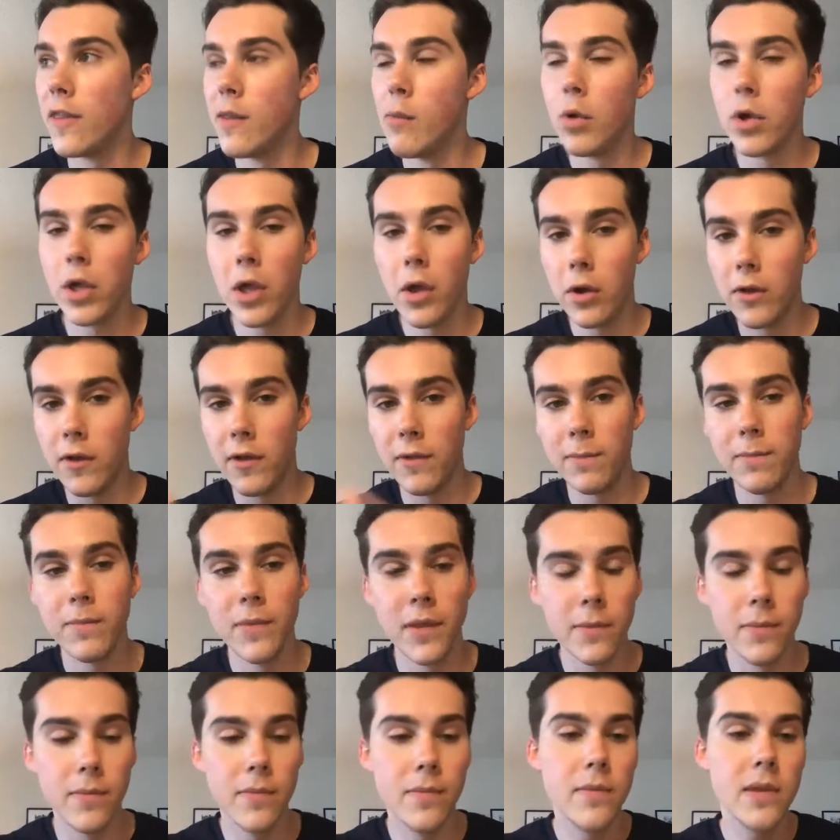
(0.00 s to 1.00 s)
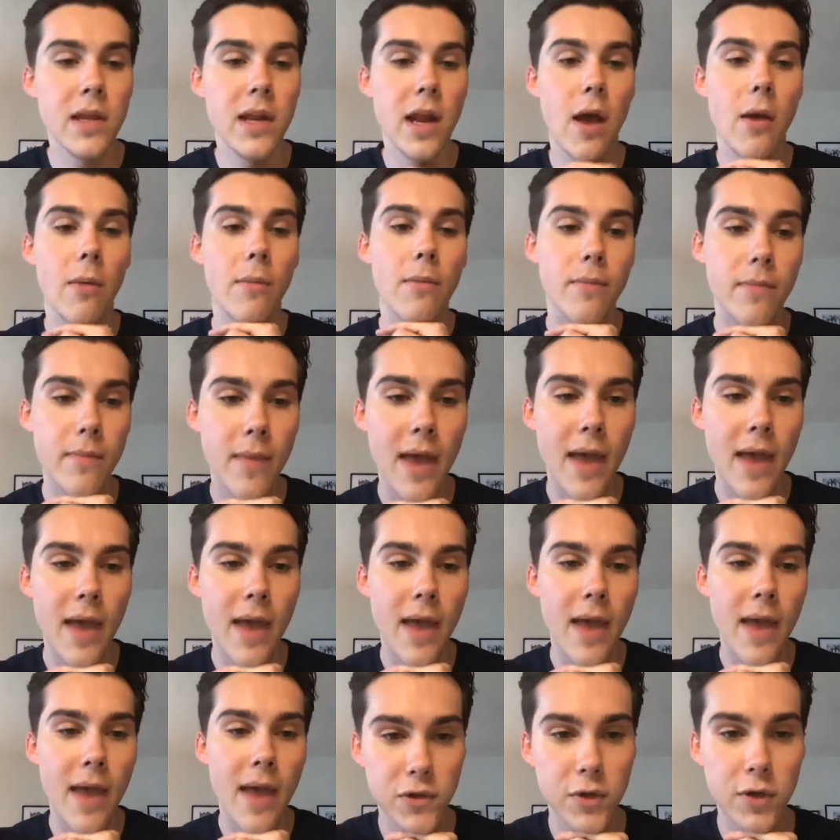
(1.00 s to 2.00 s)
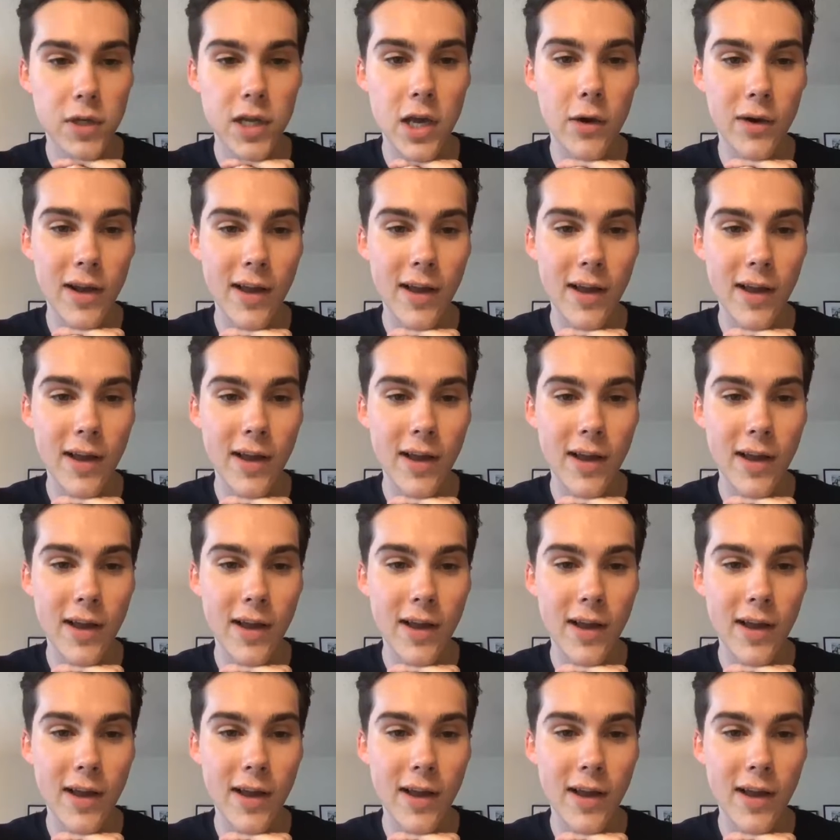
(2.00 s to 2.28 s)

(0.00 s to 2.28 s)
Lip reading: then we'll go to the actual studio